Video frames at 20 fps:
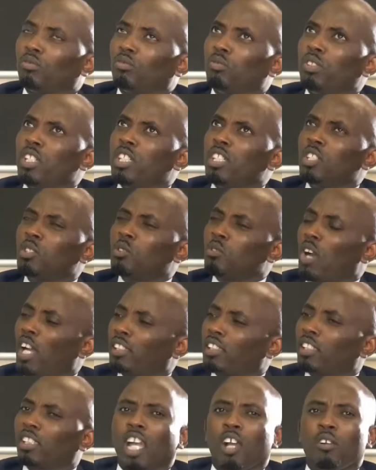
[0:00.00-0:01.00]
we need to
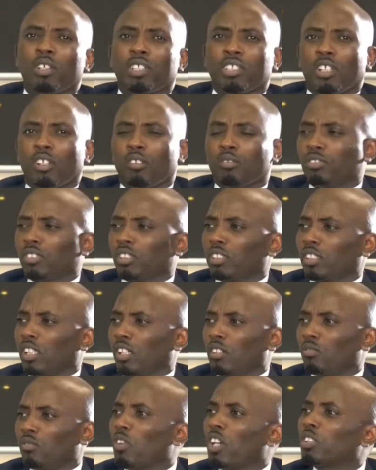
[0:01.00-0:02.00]
ask ourselves
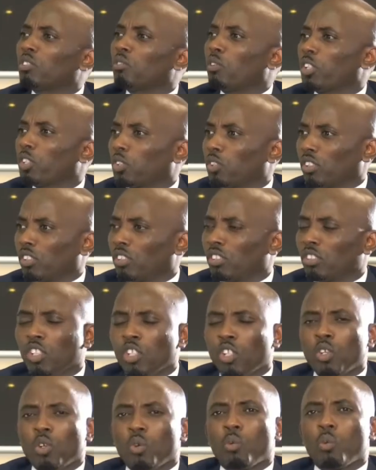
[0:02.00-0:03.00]
one question.
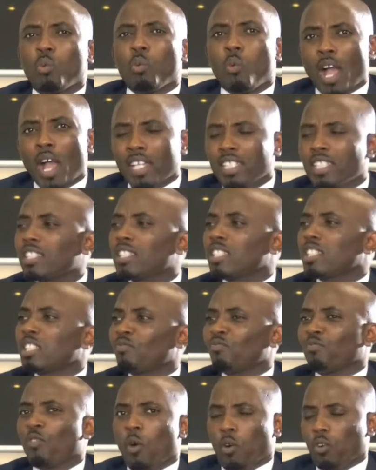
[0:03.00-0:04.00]
What is it
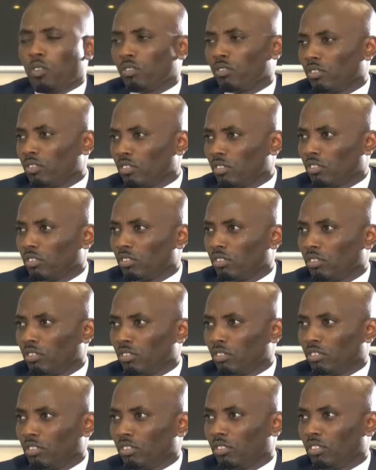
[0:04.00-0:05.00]
for?
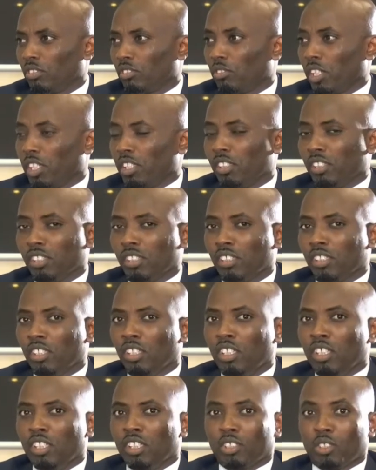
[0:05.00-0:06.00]
Right?
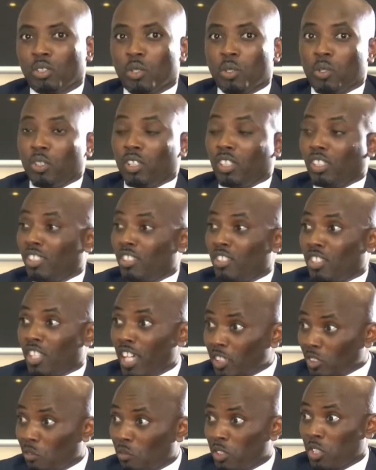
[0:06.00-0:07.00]
So
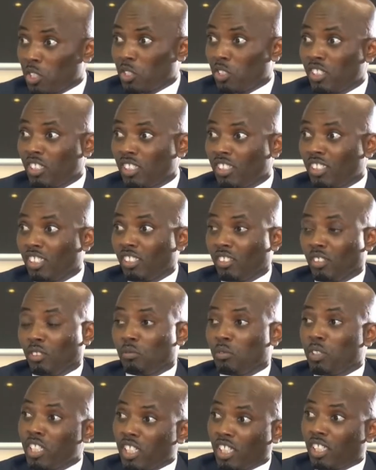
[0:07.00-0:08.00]
that question,
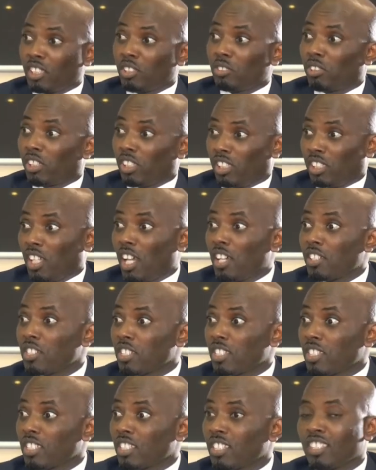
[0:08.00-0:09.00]
we
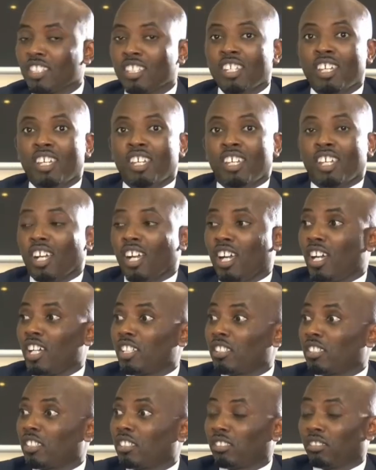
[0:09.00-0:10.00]
educators,
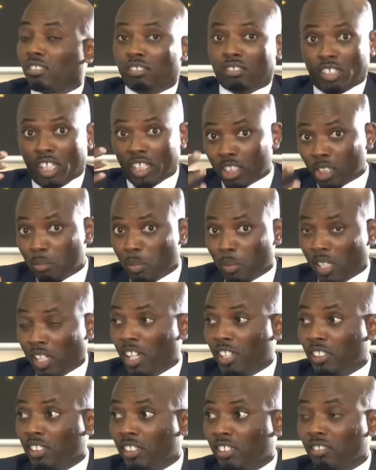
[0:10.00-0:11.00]

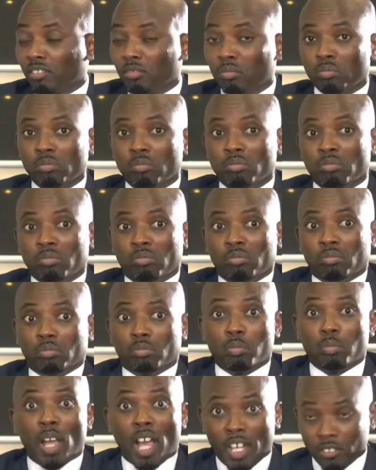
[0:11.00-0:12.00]
taxpayers,
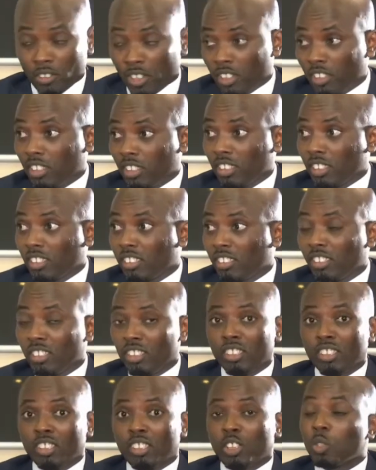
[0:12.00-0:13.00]
parents,
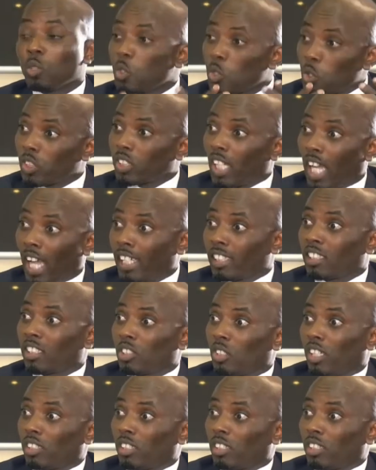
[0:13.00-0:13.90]
do not ask